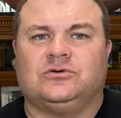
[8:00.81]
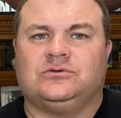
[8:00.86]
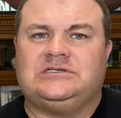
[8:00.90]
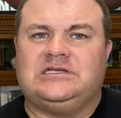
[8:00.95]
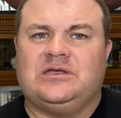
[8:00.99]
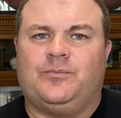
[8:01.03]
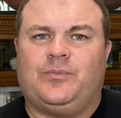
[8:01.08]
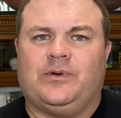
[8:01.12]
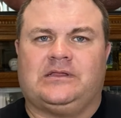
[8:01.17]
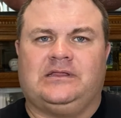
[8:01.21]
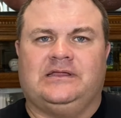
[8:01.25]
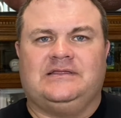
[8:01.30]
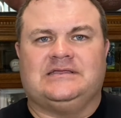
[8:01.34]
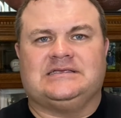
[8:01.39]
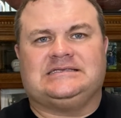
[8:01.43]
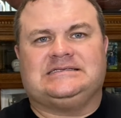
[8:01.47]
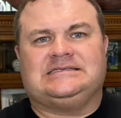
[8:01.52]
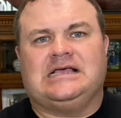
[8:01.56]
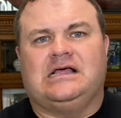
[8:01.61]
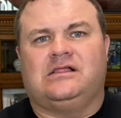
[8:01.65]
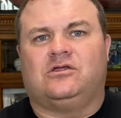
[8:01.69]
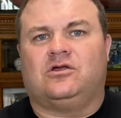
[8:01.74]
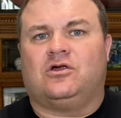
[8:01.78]
So typically the
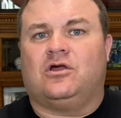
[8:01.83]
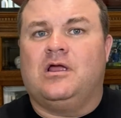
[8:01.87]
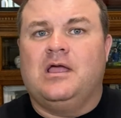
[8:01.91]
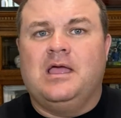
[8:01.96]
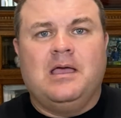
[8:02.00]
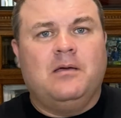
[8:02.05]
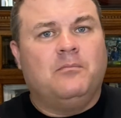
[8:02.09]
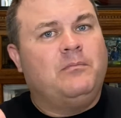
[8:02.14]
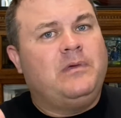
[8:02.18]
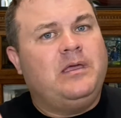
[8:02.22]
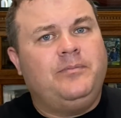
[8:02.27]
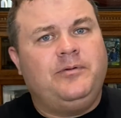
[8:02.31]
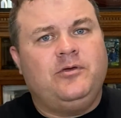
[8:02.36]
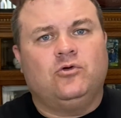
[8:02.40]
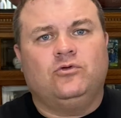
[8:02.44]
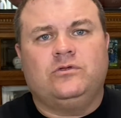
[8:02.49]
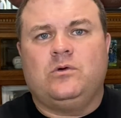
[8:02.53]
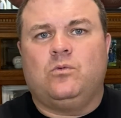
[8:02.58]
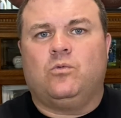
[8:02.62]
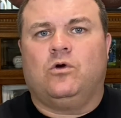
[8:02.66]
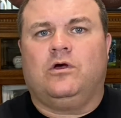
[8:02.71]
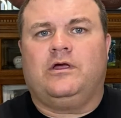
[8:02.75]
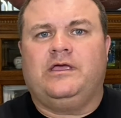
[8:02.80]
seller may be
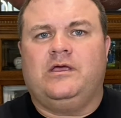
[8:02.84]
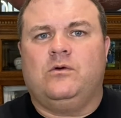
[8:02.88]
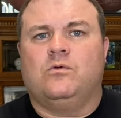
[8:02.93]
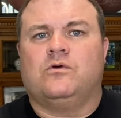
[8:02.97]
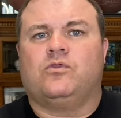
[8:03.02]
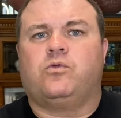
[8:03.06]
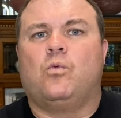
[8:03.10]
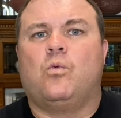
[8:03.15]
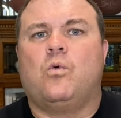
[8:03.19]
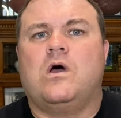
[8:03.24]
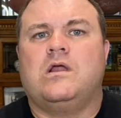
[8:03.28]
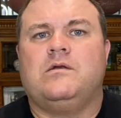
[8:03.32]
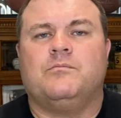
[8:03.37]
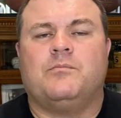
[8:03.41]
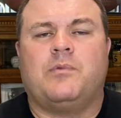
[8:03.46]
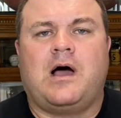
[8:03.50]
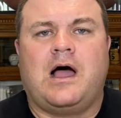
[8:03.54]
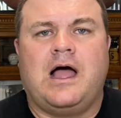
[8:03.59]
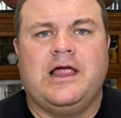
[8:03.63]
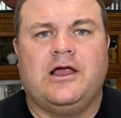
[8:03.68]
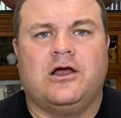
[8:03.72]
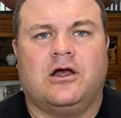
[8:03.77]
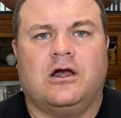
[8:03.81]
only working with one
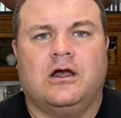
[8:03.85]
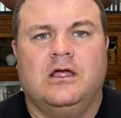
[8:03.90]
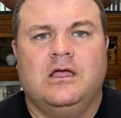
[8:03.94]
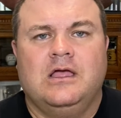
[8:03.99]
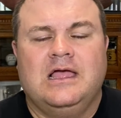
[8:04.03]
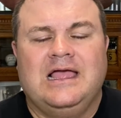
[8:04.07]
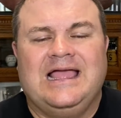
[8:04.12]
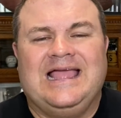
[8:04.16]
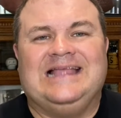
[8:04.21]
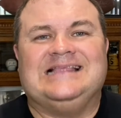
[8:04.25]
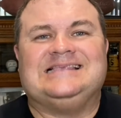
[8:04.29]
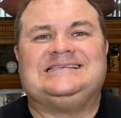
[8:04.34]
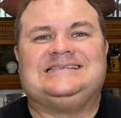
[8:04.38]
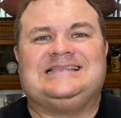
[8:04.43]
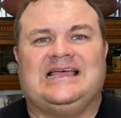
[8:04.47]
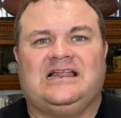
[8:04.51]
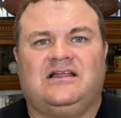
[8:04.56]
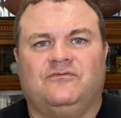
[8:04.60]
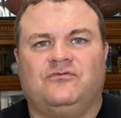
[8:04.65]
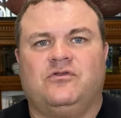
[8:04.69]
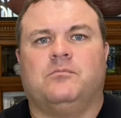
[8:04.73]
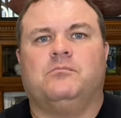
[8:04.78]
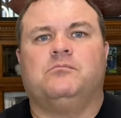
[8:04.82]
buyer
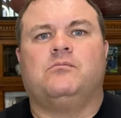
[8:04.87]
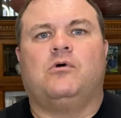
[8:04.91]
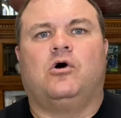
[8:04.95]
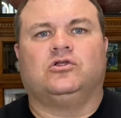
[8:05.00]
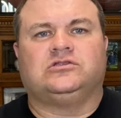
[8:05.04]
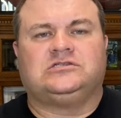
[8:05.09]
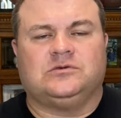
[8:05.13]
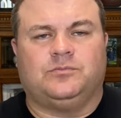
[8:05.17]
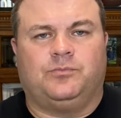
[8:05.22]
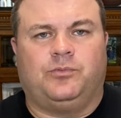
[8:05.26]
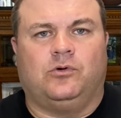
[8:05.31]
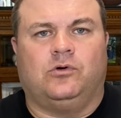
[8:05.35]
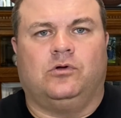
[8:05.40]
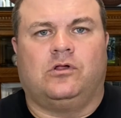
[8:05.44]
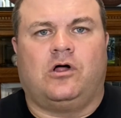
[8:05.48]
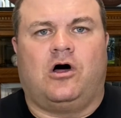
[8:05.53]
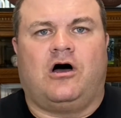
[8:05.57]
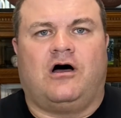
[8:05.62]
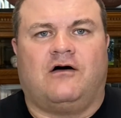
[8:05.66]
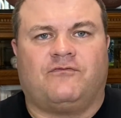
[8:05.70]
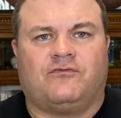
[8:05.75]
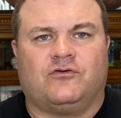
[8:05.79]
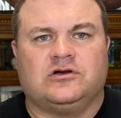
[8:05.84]
instead of the multiple
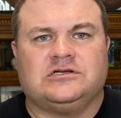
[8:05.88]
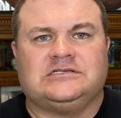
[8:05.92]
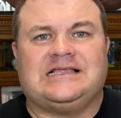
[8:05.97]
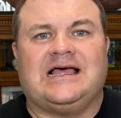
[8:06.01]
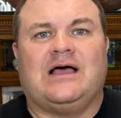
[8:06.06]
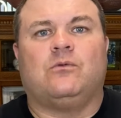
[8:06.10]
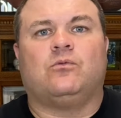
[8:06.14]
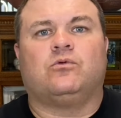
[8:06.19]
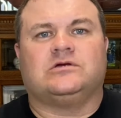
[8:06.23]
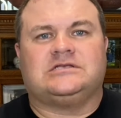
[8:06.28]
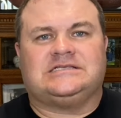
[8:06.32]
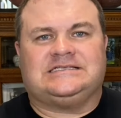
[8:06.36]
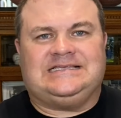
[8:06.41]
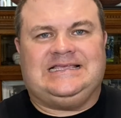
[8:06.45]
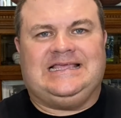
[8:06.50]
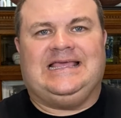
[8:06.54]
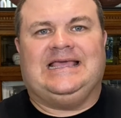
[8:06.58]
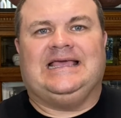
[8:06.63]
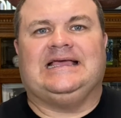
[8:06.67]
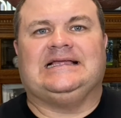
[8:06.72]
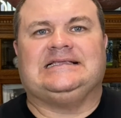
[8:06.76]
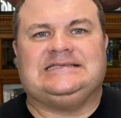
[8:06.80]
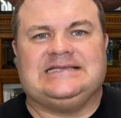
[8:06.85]
offers that we're
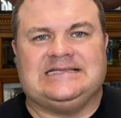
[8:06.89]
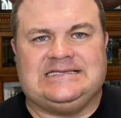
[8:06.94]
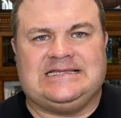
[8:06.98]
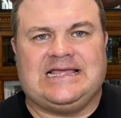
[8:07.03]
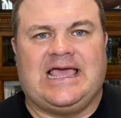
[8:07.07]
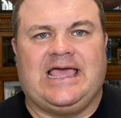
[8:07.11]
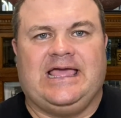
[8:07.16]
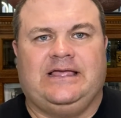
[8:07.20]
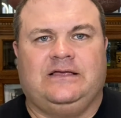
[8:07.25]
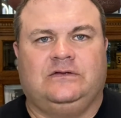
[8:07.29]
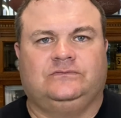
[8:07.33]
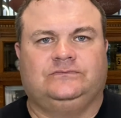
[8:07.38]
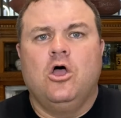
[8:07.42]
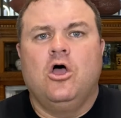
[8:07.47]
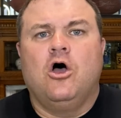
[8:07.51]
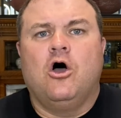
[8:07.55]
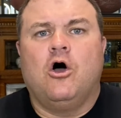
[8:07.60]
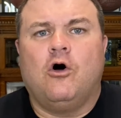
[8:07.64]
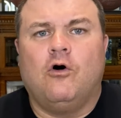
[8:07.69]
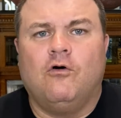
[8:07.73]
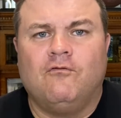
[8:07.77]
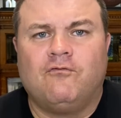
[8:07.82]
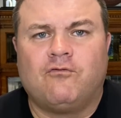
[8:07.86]
seeing today.
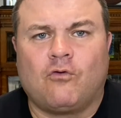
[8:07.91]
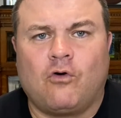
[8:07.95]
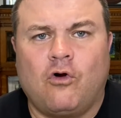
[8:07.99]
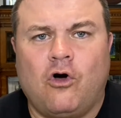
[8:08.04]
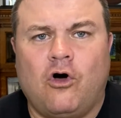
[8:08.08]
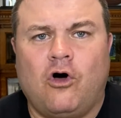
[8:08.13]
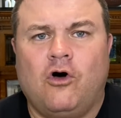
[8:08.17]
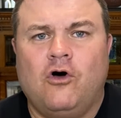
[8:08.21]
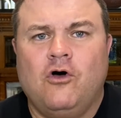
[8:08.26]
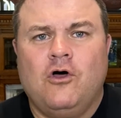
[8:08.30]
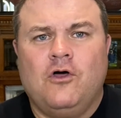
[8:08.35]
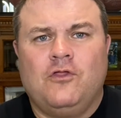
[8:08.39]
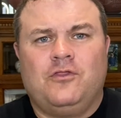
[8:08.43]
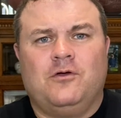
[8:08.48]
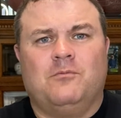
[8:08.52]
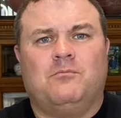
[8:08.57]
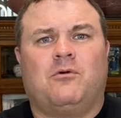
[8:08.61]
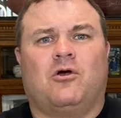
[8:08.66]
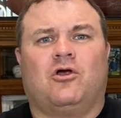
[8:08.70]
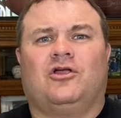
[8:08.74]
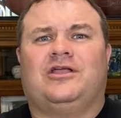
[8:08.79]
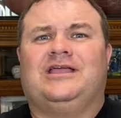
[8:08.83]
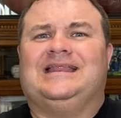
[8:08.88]
Overall, the
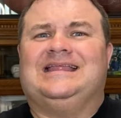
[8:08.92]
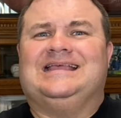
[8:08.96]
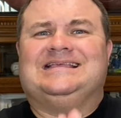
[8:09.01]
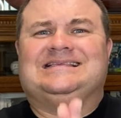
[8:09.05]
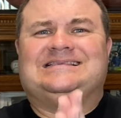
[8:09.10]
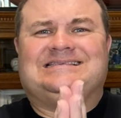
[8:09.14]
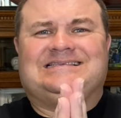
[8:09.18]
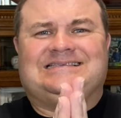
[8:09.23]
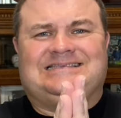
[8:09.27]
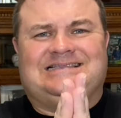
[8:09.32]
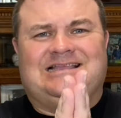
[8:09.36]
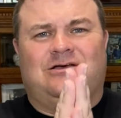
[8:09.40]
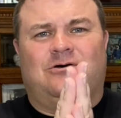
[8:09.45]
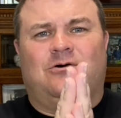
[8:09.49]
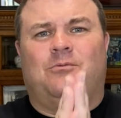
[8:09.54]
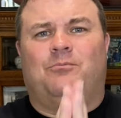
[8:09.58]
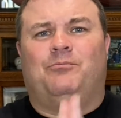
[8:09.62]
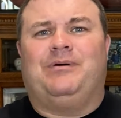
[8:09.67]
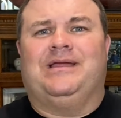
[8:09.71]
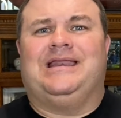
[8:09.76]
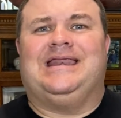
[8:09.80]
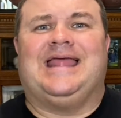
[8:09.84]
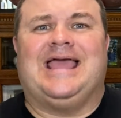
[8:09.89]
market is
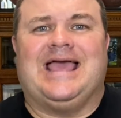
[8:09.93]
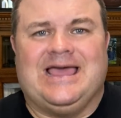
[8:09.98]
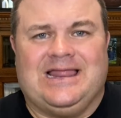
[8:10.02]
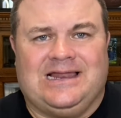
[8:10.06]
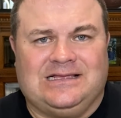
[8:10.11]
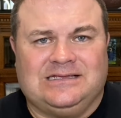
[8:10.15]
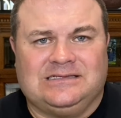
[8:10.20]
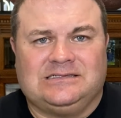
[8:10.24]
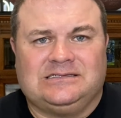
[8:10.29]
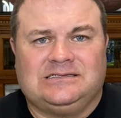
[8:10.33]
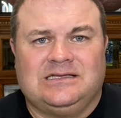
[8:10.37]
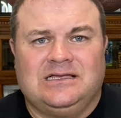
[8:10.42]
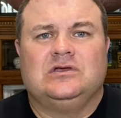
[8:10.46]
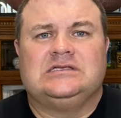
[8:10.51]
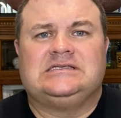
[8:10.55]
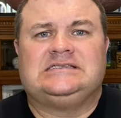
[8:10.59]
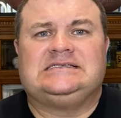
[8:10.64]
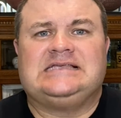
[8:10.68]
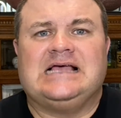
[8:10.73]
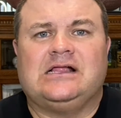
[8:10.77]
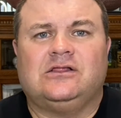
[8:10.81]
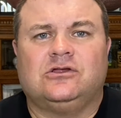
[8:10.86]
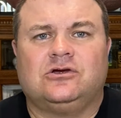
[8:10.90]
still bananas.
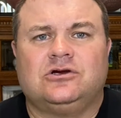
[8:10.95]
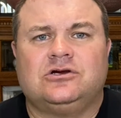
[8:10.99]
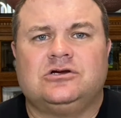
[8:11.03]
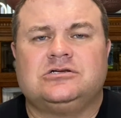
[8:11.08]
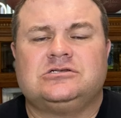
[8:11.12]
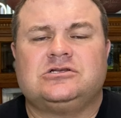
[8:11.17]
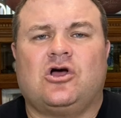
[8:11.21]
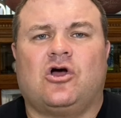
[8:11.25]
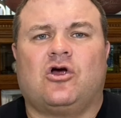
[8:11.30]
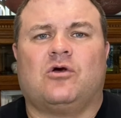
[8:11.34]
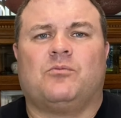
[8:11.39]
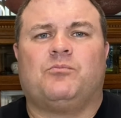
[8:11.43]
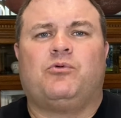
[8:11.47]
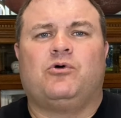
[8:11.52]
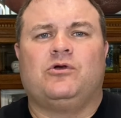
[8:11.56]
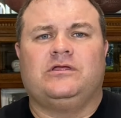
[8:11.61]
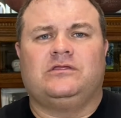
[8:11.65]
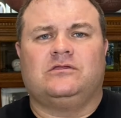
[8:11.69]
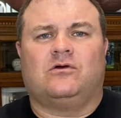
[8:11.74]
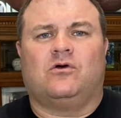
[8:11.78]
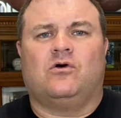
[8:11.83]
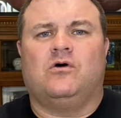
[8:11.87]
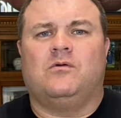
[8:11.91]
Sellers are
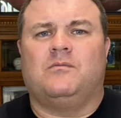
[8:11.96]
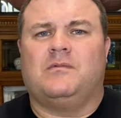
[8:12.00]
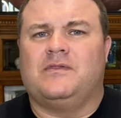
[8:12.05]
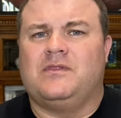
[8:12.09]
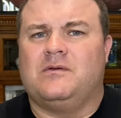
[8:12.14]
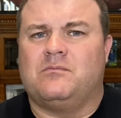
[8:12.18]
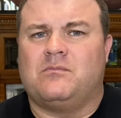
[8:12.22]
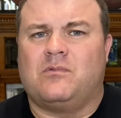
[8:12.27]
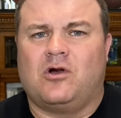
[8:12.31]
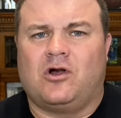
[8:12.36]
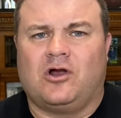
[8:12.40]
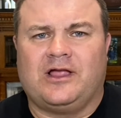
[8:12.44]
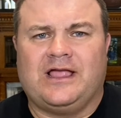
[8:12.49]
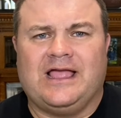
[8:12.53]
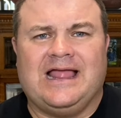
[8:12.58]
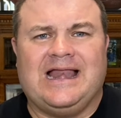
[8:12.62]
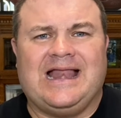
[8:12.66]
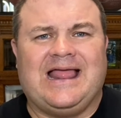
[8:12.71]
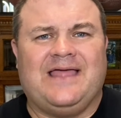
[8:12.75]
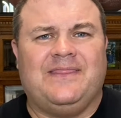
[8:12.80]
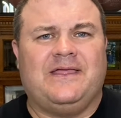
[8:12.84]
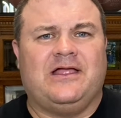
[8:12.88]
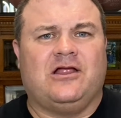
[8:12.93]
putting their home on the
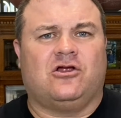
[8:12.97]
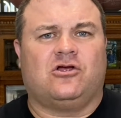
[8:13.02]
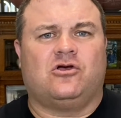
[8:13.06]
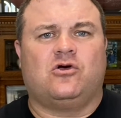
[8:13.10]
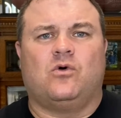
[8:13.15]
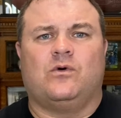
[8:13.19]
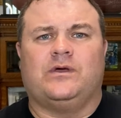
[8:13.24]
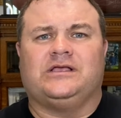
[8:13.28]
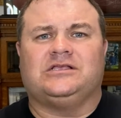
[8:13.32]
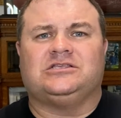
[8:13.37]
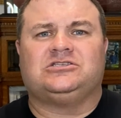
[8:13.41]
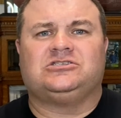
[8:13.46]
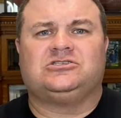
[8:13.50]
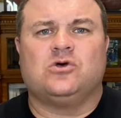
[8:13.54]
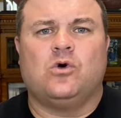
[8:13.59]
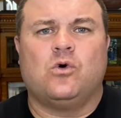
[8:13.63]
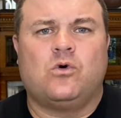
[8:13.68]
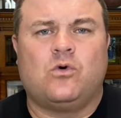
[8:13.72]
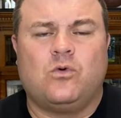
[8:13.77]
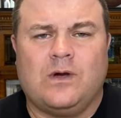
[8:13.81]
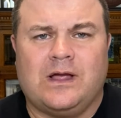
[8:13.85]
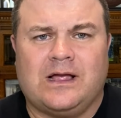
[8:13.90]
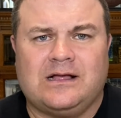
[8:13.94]
market and they are going
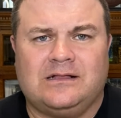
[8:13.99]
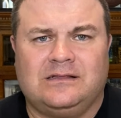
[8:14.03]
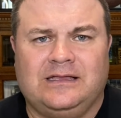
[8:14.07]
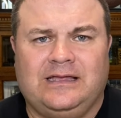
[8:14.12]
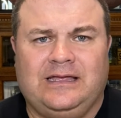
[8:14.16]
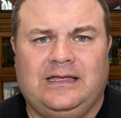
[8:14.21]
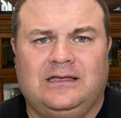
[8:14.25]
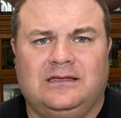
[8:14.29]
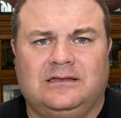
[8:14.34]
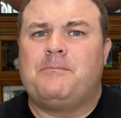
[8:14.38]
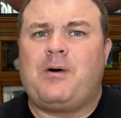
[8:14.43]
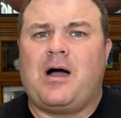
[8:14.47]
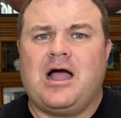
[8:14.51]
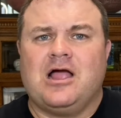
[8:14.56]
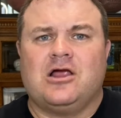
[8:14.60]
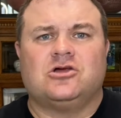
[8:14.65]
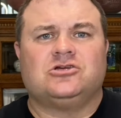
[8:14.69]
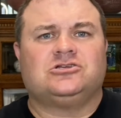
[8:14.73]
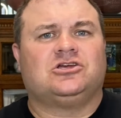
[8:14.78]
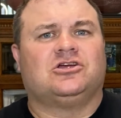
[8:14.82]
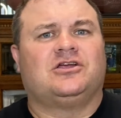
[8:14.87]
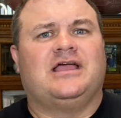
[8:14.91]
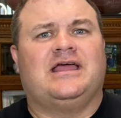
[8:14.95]
so quickly.
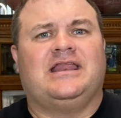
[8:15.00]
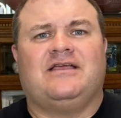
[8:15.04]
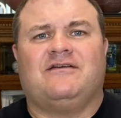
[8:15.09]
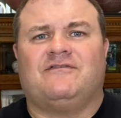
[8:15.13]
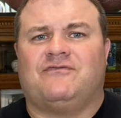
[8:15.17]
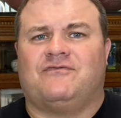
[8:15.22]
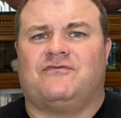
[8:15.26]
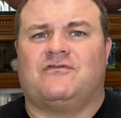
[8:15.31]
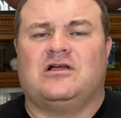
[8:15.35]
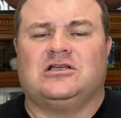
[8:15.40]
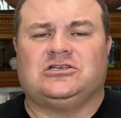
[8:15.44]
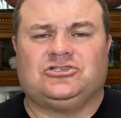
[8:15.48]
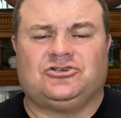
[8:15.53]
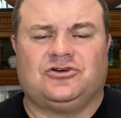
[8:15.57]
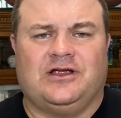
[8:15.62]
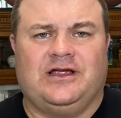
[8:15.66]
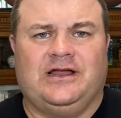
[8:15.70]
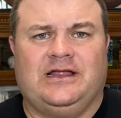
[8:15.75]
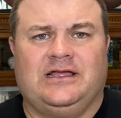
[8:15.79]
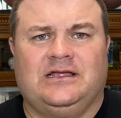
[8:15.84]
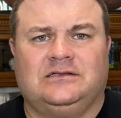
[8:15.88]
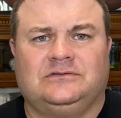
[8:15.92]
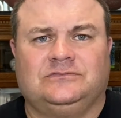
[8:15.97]
Buyers are getting
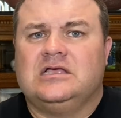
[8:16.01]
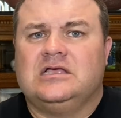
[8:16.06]
frustrated.